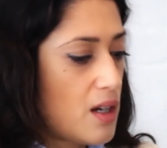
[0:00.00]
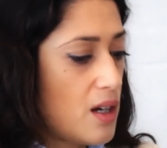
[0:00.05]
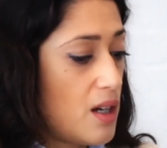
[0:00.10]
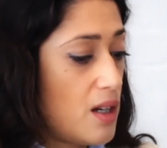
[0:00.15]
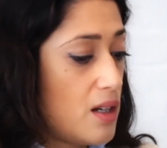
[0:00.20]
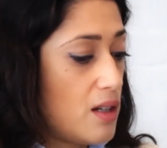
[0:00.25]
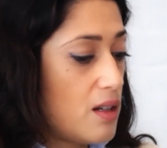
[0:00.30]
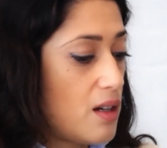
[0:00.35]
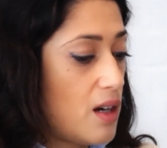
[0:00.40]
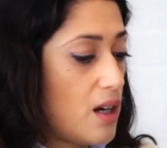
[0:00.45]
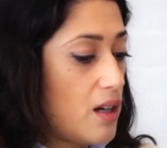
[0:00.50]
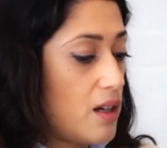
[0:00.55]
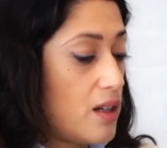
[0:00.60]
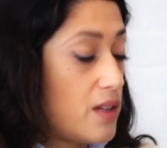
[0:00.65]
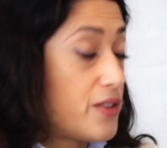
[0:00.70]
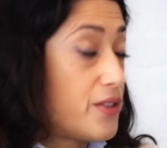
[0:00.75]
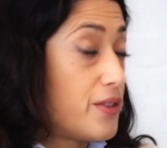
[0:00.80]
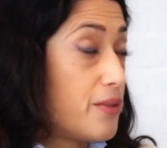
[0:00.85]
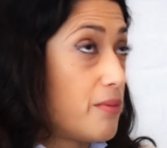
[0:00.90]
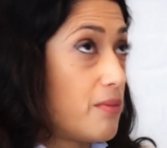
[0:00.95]
And
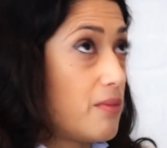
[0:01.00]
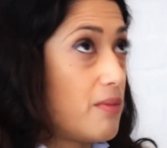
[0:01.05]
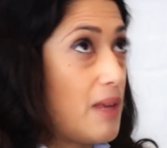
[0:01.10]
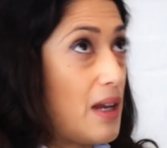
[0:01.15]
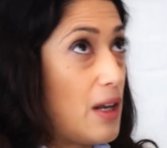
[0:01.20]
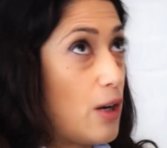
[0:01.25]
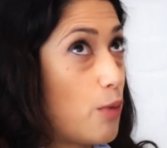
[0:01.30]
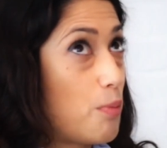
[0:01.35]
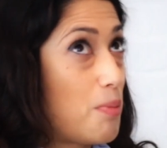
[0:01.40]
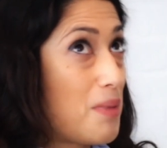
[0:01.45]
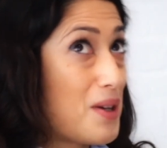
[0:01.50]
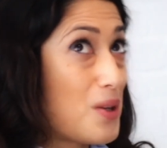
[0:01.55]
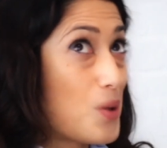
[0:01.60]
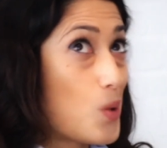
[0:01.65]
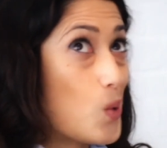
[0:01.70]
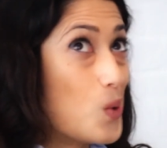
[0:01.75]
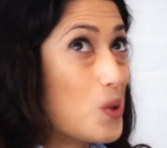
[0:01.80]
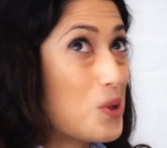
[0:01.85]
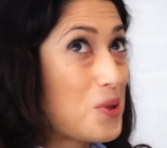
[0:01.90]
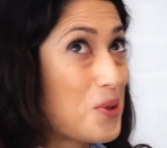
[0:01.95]
it may not be in
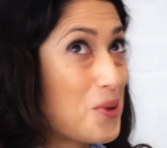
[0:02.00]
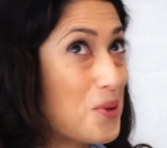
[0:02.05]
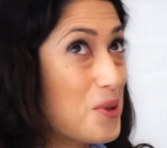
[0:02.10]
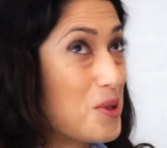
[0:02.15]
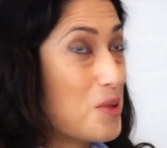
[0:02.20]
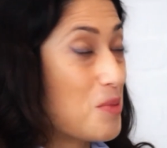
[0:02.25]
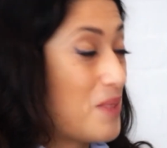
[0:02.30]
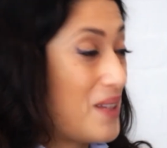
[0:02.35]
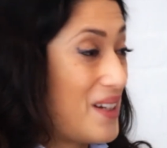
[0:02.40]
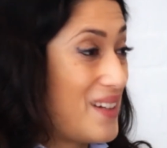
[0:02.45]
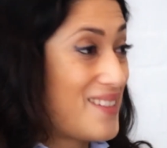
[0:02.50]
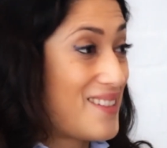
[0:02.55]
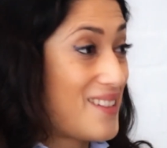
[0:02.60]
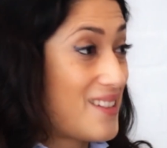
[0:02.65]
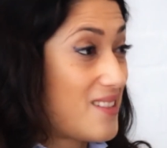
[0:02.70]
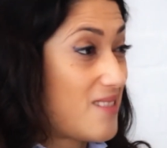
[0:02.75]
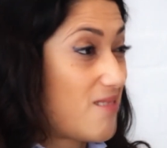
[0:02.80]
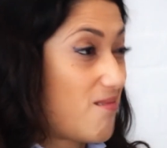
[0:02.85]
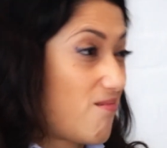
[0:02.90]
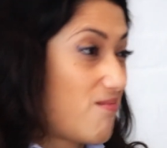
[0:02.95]
all schools, but
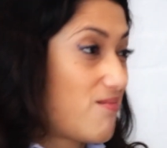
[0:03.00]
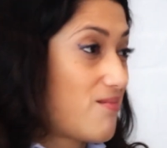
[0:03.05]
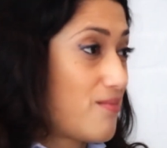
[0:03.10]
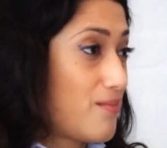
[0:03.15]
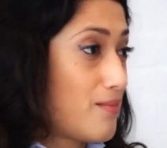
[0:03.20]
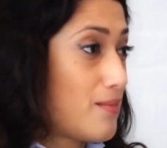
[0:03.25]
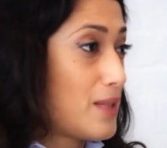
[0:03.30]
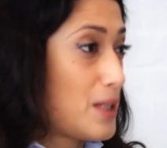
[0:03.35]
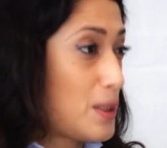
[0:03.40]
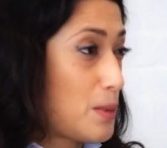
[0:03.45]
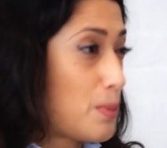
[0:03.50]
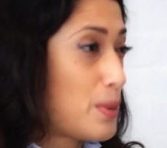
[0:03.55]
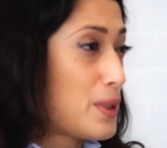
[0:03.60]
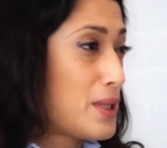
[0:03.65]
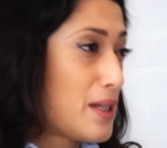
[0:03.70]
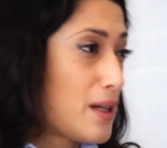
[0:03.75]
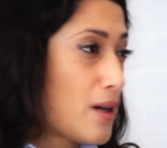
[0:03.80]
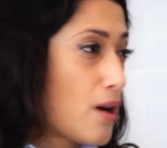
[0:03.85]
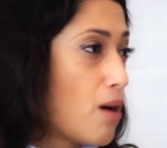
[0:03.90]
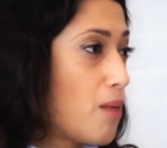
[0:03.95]
it's
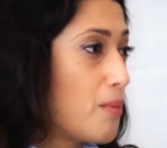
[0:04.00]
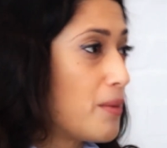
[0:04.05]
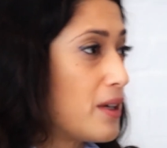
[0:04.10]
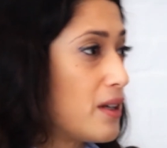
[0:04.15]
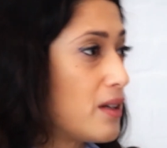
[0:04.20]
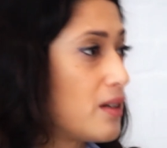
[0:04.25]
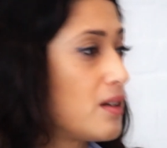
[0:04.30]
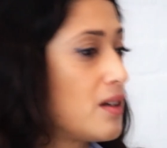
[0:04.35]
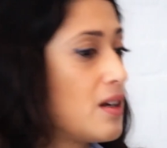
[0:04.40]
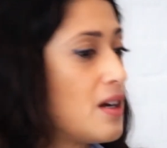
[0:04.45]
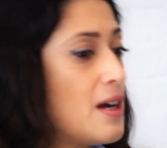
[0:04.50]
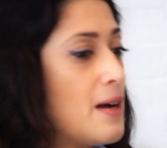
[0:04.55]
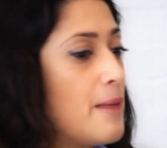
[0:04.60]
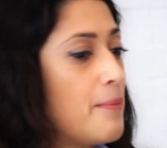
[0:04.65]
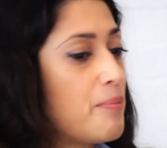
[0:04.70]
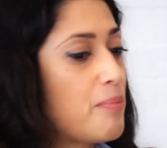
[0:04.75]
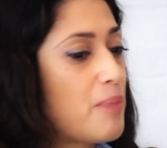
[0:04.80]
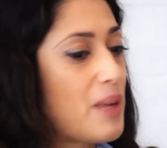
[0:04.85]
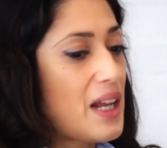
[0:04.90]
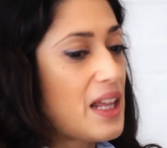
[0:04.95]
pretty common.
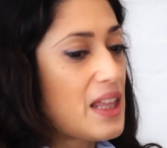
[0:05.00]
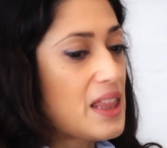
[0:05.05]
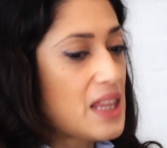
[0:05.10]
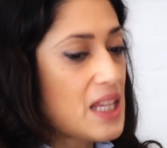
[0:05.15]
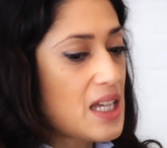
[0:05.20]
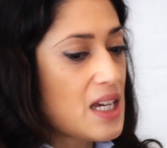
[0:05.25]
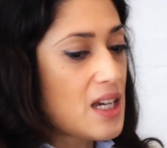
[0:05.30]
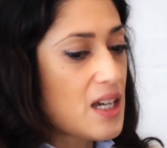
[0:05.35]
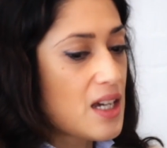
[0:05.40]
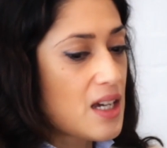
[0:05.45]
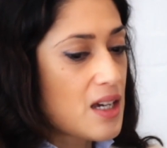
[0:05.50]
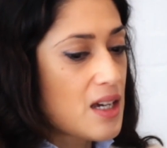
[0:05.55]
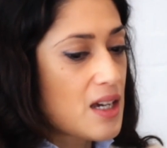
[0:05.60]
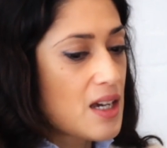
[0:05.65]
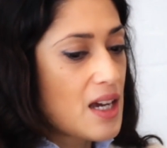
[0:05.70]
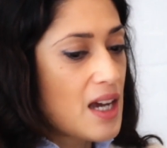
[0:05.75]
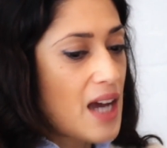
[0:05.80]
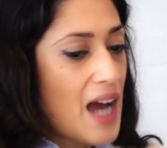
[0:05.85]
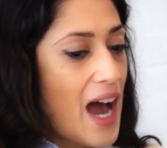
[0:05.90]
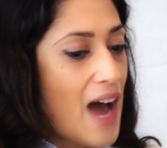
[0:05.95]
But I think
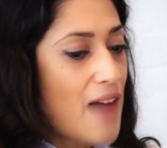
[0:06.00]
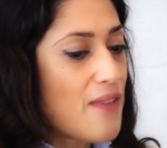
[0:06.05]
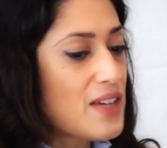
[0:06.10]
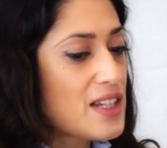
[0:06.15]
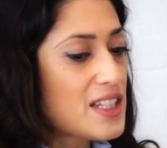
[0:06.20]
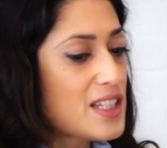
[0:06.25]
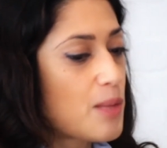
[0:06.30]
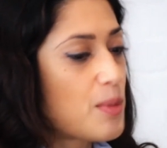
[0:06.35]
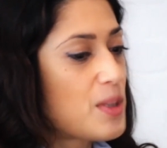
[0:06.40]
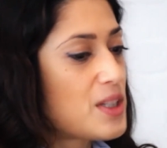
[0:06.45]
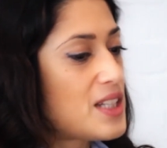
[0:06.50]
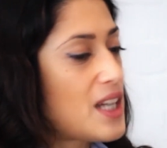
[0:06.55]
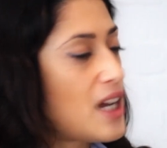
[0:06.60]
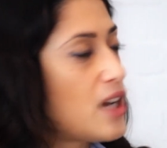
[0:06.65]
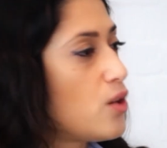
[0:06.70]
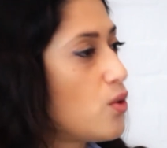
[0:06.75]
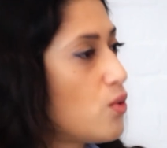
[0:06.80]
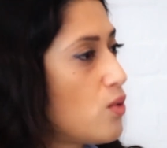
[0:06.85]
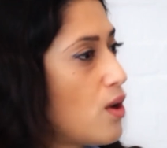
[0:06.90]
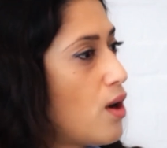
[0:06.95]
having someone
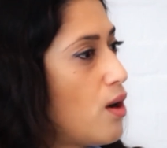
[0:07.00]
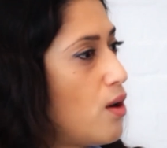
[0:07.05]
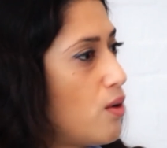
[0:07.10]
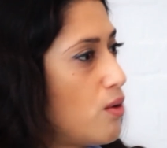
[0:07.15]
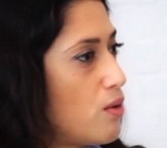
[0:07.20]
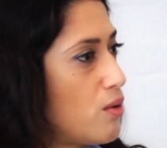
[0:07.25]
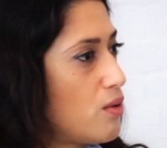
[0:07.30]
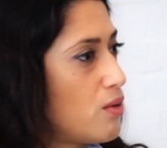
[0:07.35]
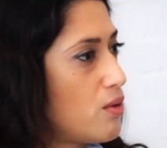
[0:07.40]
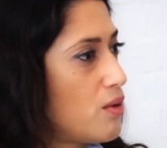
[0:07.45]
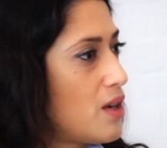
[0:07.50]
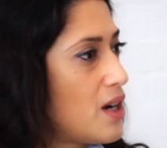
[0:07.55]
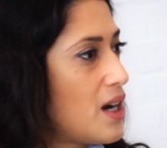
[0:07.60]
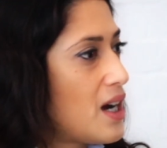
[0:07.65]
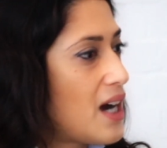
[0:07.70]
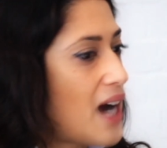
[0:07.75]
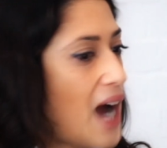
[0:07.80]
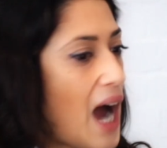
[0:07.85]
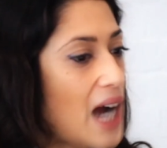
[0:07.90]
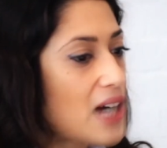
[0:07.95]
tell you no
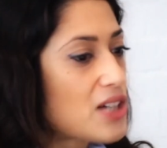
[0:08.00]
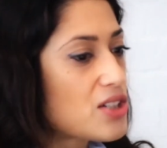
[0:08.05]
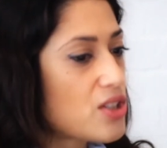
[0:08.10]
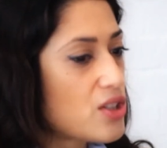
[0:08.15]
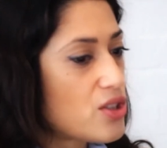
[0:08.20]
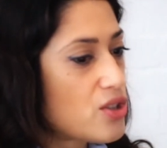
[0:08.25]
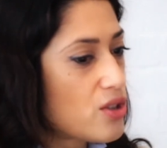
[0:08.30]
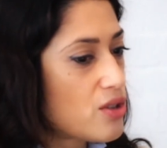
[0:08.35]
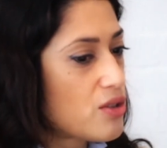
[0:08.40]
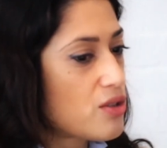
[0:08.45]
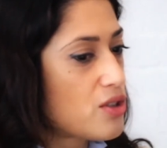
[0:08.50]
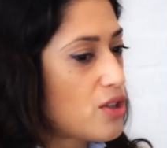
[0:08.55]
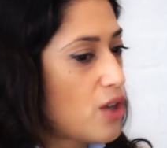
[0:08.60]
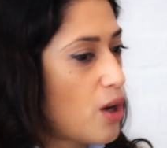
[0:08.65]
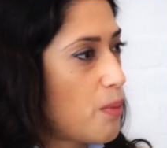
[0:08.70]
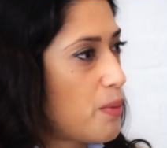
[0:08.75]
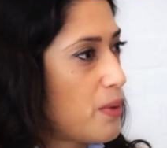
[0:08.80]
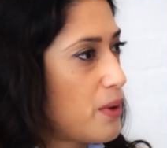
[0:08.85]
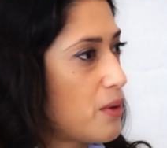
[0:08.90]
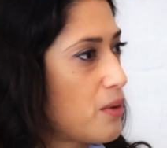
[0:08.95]
actually shouldn't
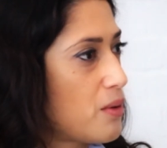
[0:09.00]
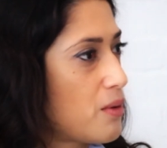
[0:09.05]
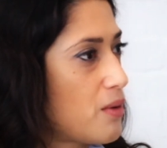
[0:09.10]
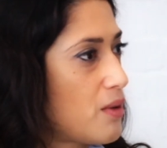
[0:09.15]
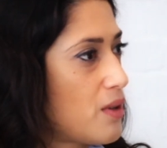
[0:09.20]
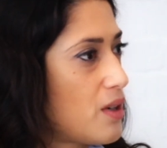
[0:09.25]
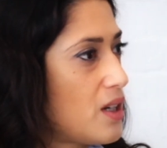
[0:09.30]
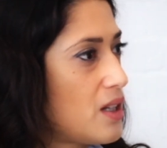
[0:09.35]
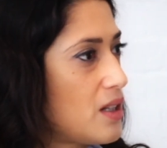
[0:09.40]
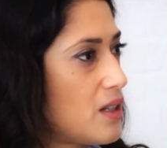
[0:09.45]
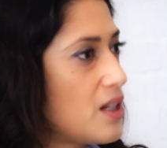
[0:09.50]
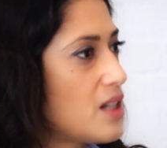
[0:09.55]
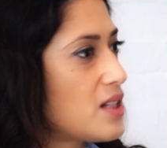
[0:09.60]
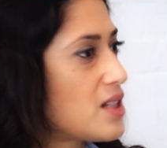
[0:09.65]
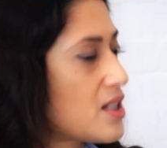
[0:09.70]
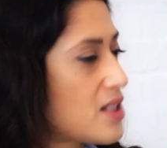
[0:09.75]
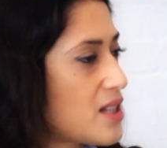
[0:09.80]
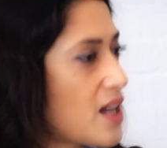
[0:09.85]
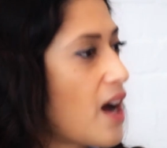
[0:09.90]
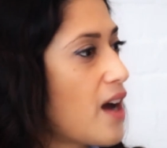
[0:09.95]
stop you. No.
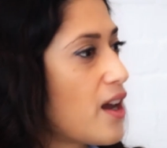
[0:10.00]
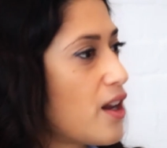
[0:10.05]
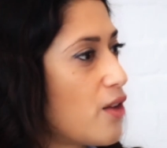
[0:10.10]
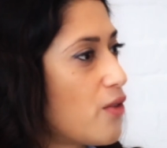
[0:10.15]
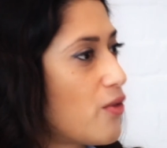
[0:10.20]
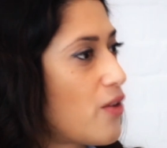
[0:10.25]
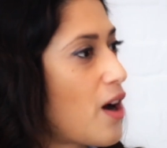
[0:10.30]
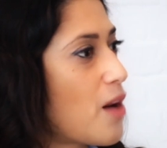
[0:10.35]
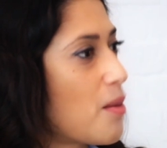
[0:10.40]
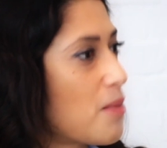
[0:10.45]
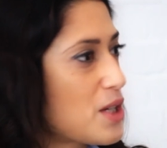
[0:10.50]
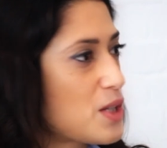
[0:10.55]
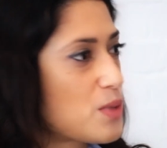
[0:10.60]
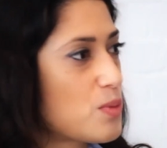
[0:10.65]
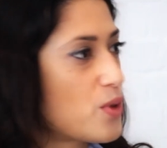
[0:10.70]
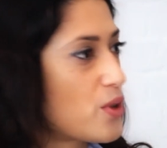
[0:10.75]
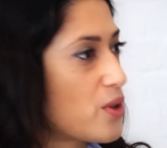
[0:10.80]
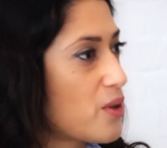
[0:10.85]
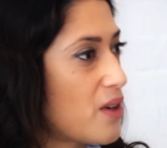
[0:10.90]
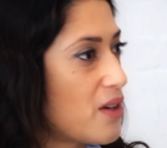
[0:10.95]
It's a sign of how much
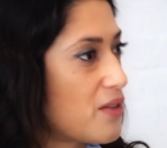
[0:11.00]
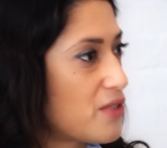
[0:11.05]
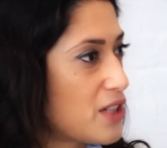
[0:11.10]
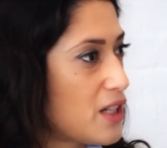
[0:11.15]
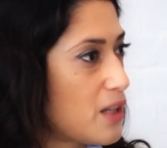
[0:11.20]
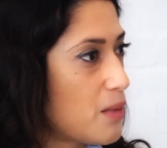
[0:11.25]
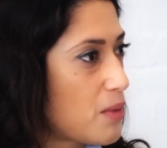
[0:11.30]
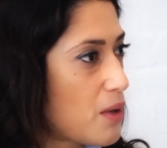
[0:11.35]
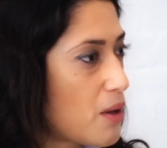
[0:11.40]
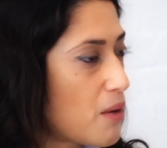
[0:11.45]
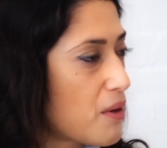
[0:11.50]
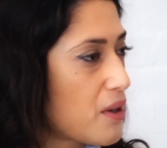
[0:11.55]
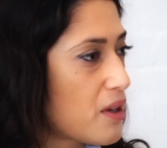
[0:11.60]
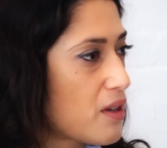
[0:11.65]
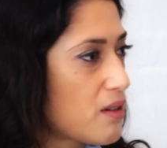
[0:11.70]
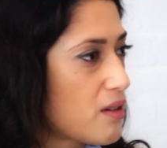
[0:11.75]
more you have to keep going.